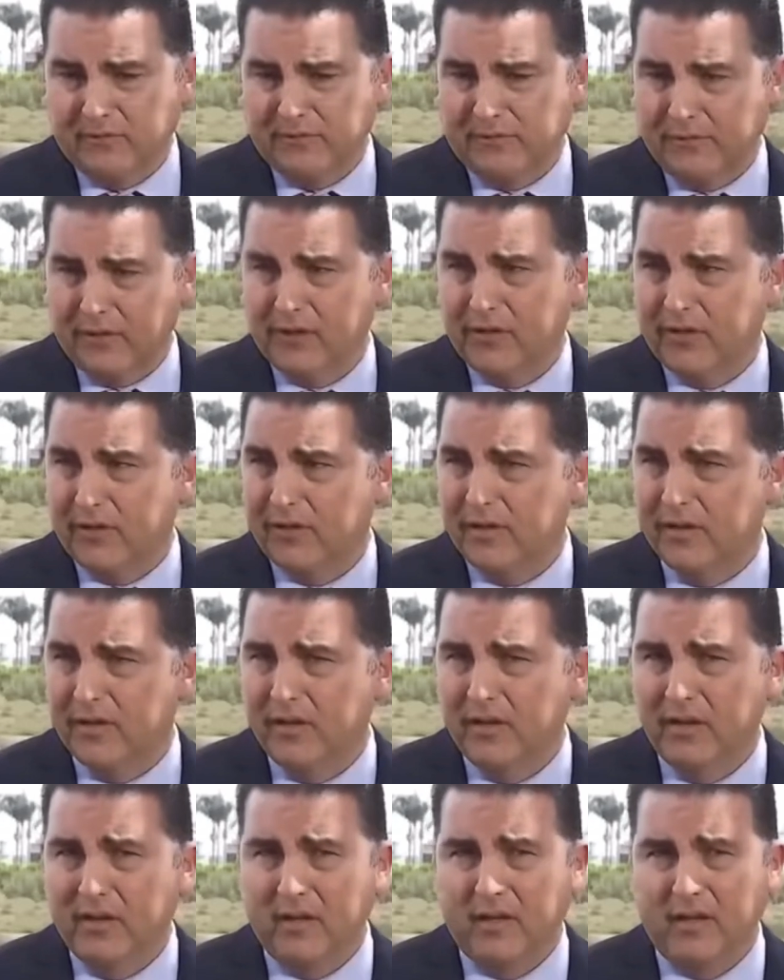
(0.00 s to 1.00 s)
foot,
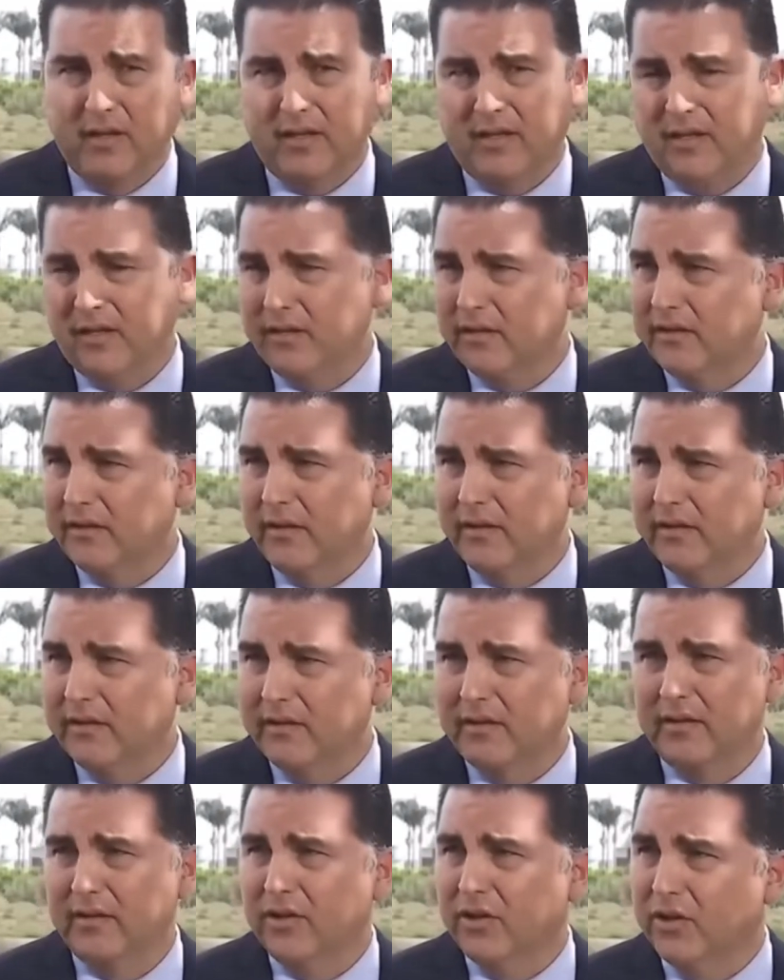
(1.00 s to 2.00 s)
it, it, it
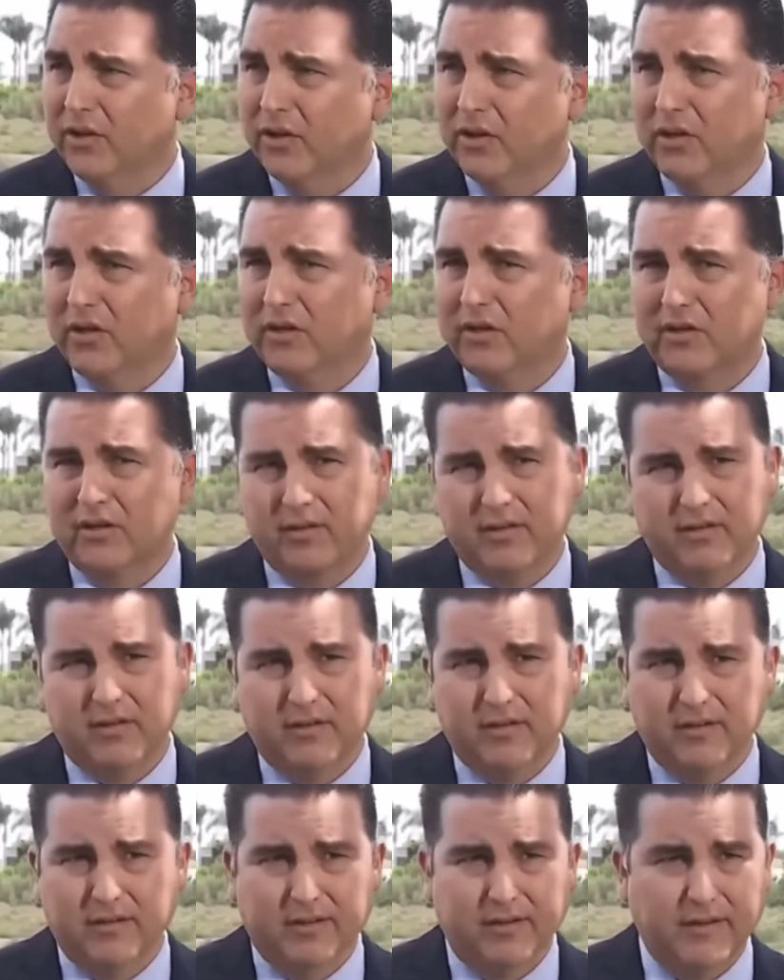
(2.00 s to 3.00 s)
didn't look
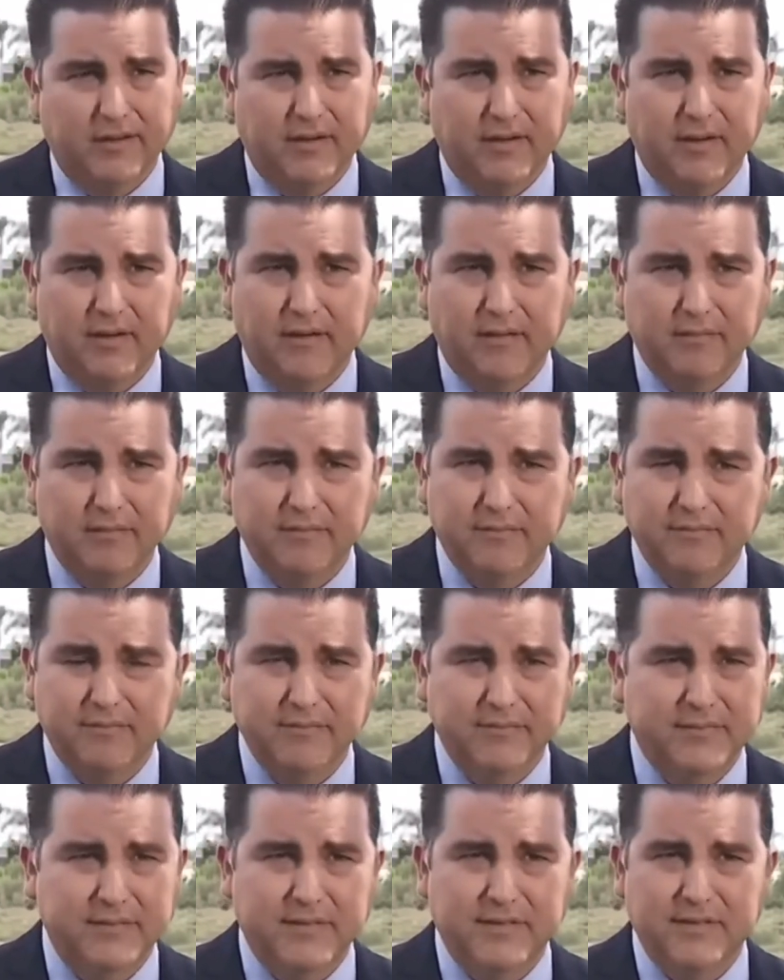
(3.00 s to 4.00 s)
uh,
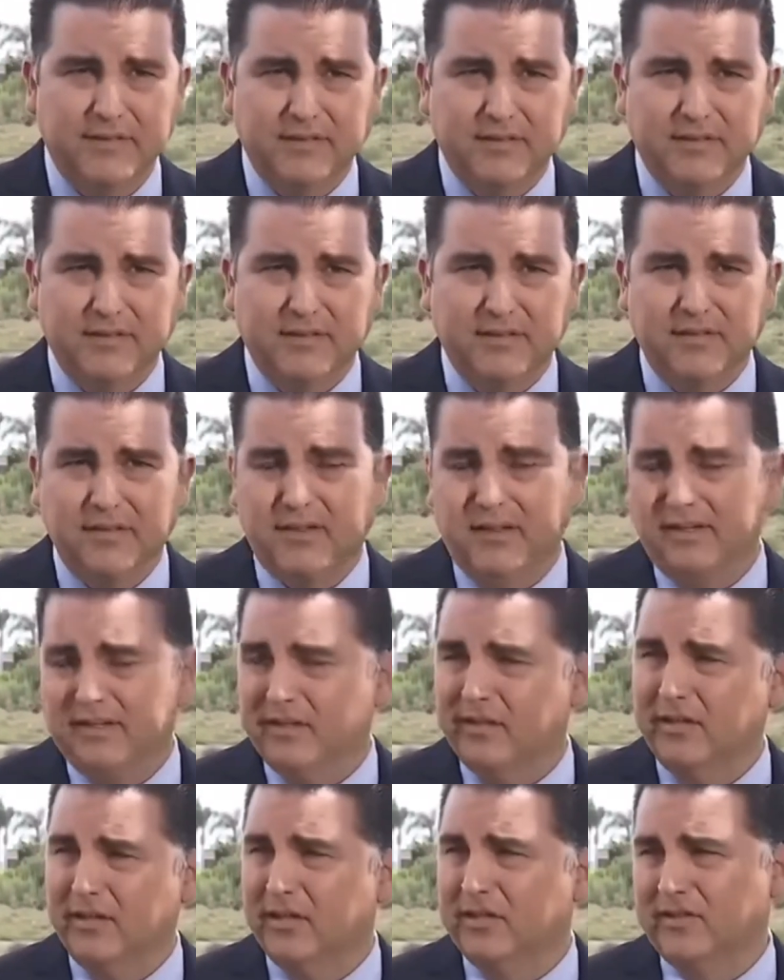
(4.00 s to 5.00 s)
didn't
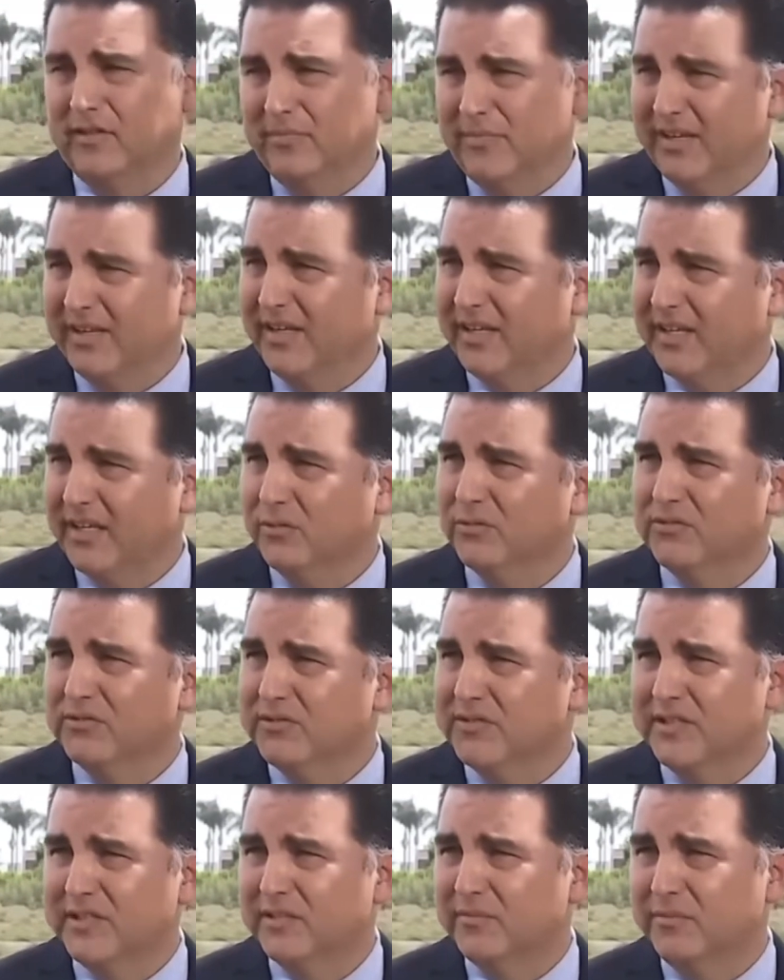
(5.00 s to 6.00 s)
look to me like it was
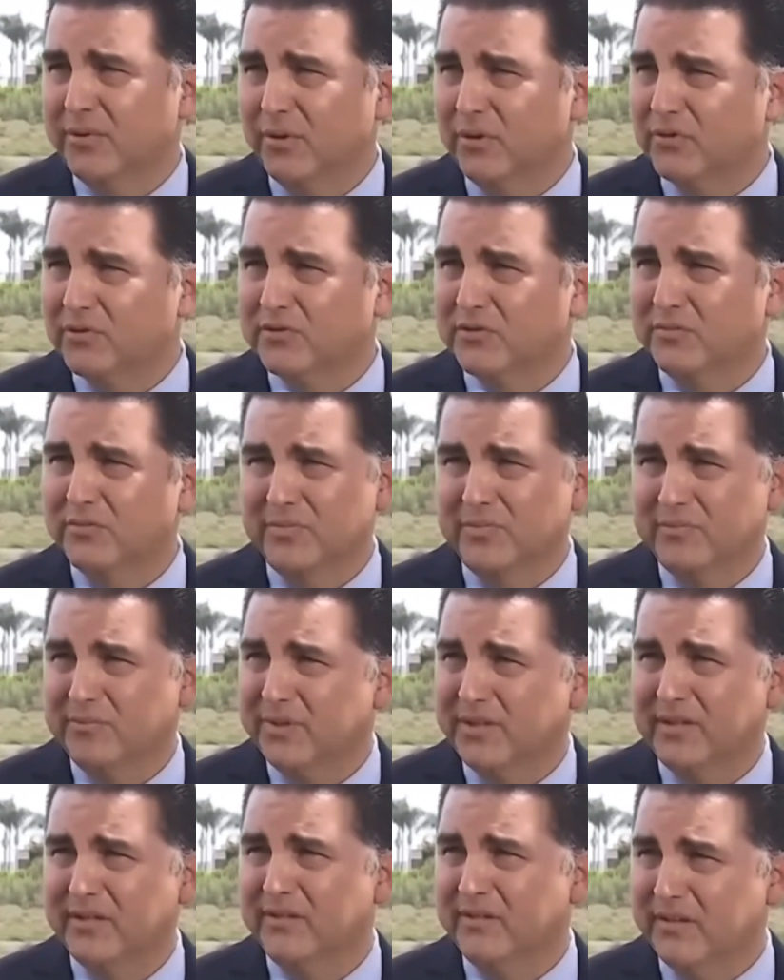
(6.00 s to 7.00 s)
decomposed or
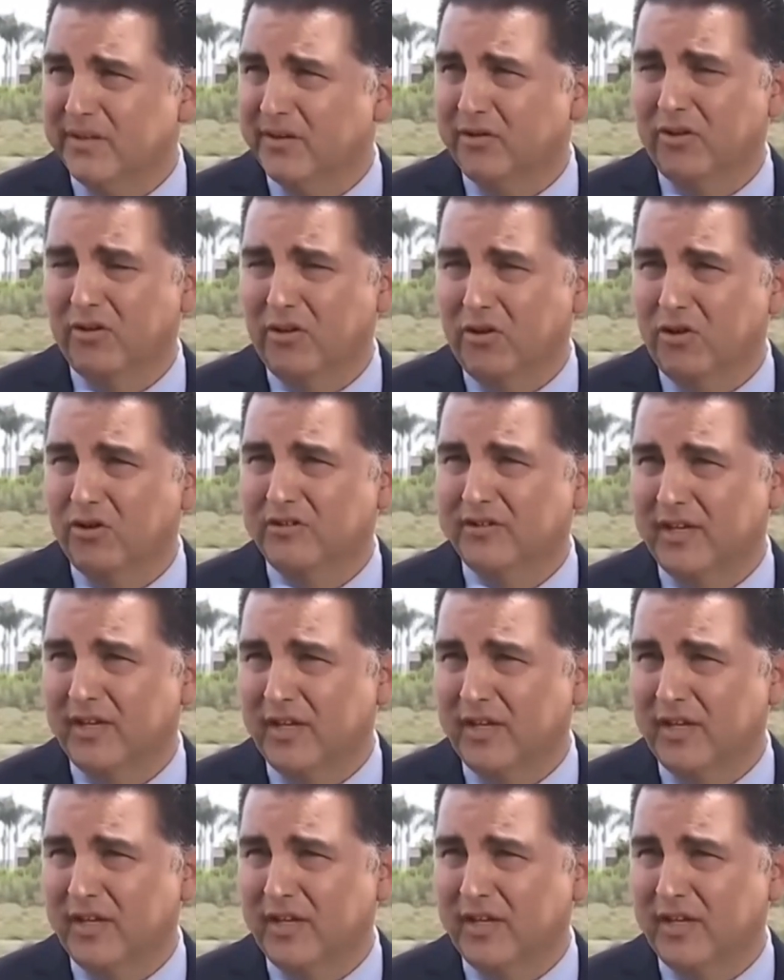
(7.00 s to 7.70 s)
been there a long time.